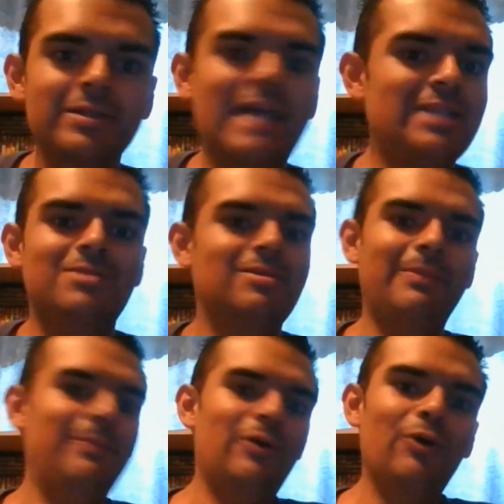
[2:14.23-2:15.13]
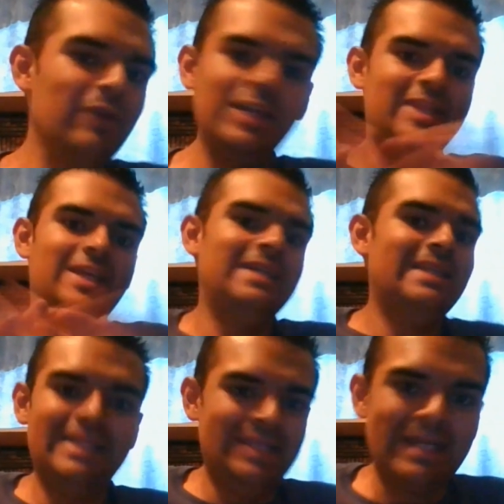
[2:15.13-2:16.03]
That's the only thing
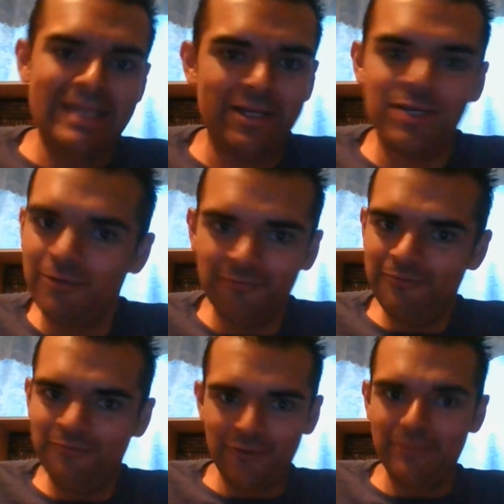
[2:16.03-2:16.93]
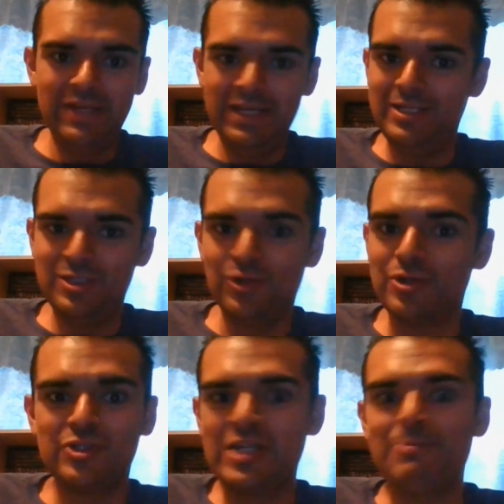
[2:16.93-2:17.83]
that can come for me to
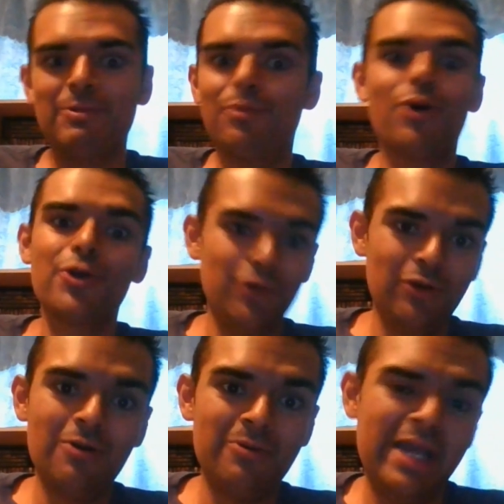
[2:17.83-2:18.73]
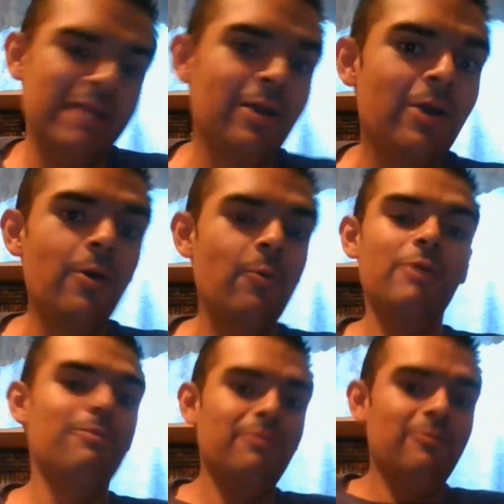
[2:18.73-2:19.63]
understand with Mario. All right,
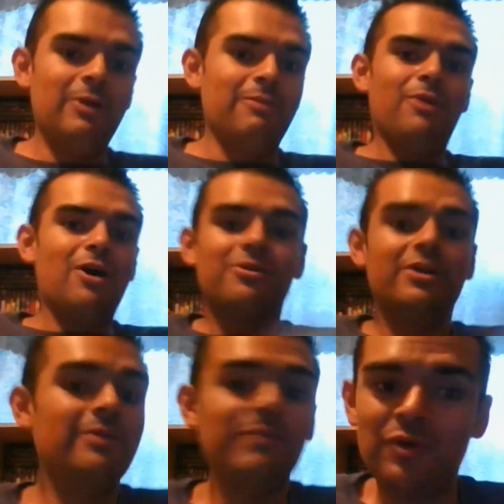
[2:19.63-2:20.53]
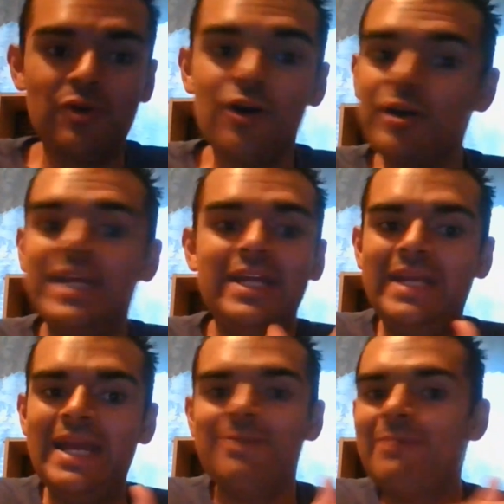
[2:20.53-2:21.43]
with Mara, you're already
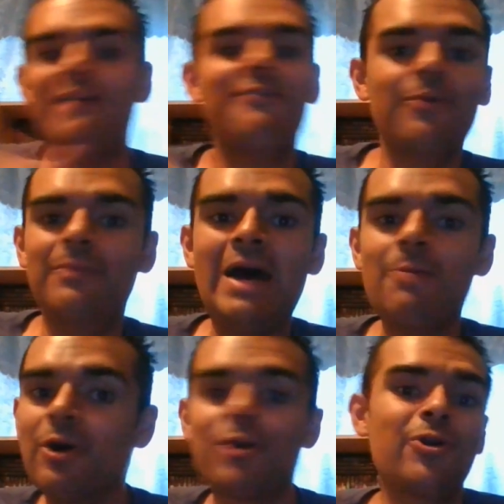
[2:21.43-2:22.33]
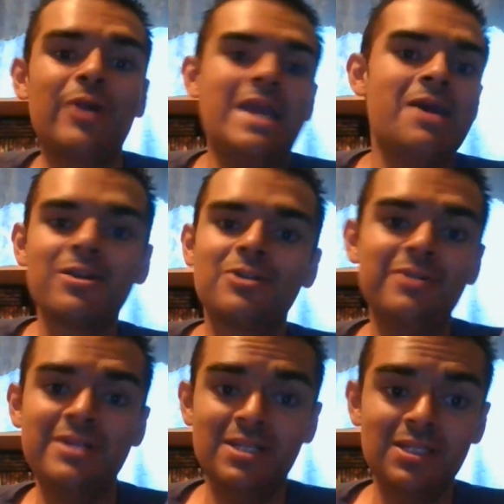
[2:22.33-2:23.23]
getting right off the bat what her
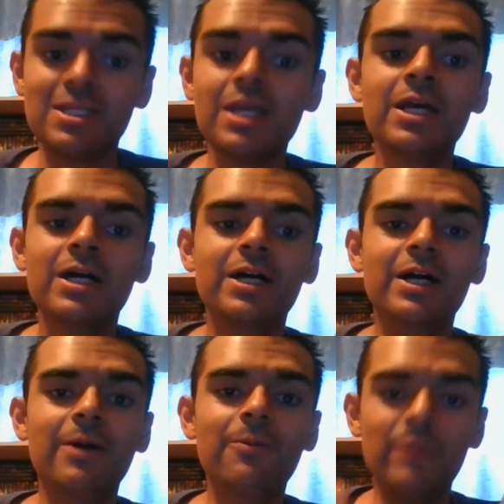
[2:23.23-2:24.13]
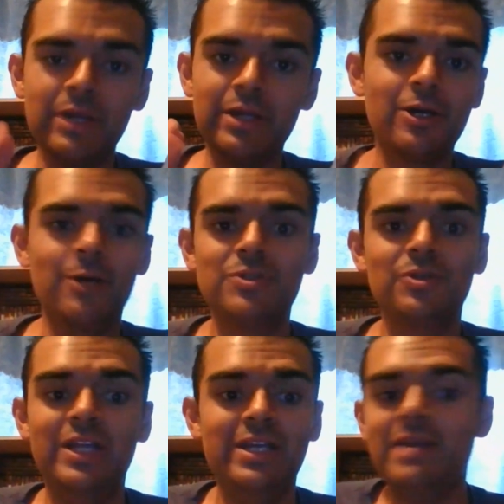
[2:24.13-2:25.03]
character is. When it comes to
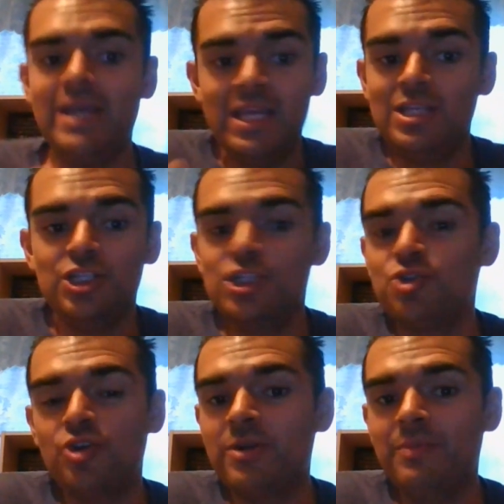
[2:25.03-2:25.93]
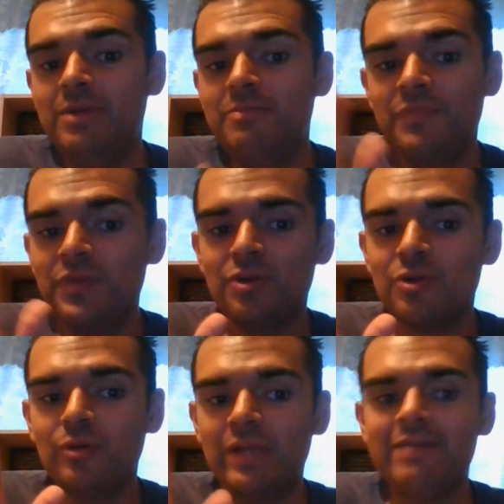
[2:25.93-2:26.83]
like, hey, she's trying to be, you
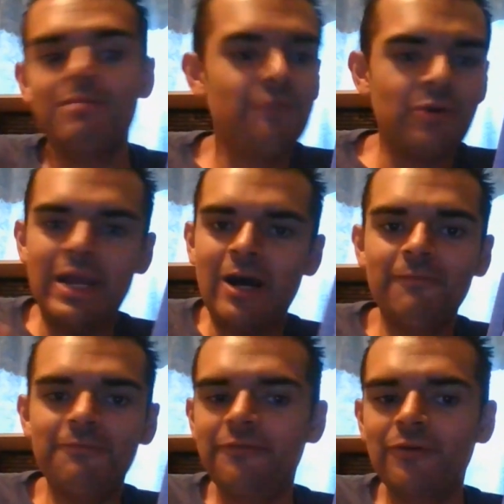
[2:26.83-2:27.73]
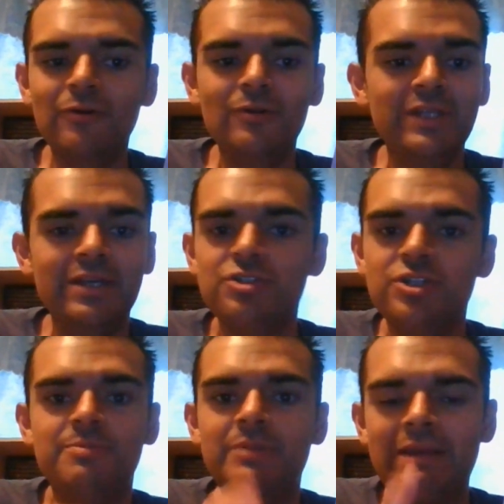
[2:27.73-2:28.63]
know, like very helpful, and
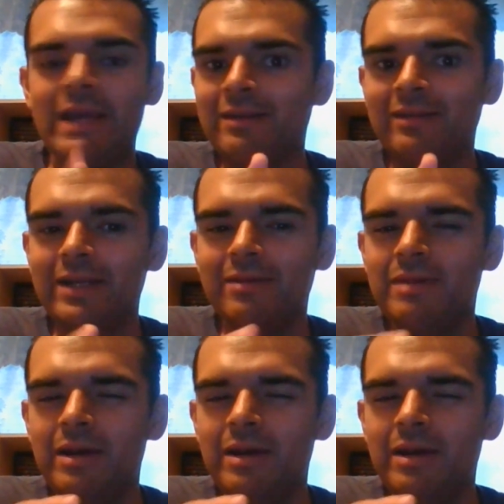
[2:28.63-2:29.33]
she's kind of like